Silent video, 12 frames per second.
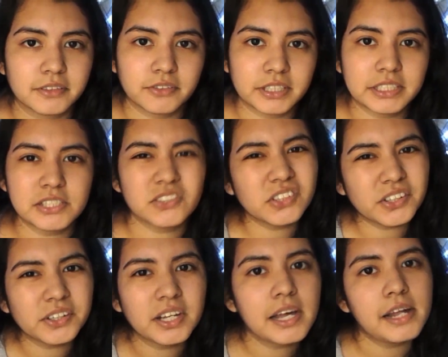quickness, it
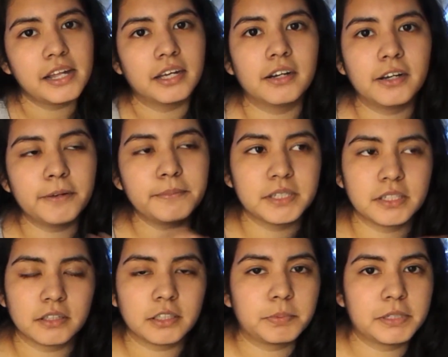
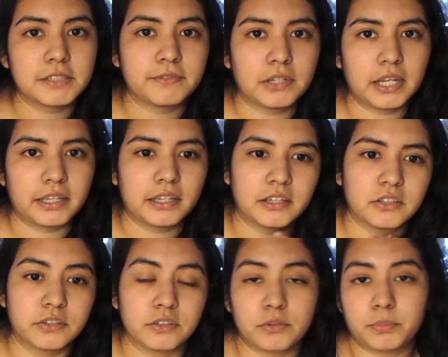all depends if you like it, and
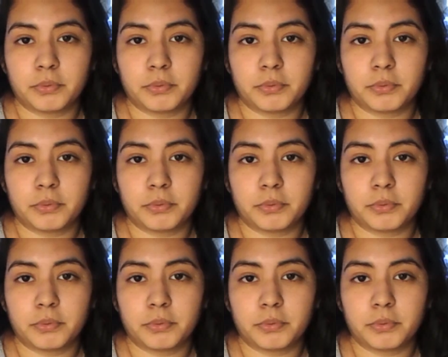you could do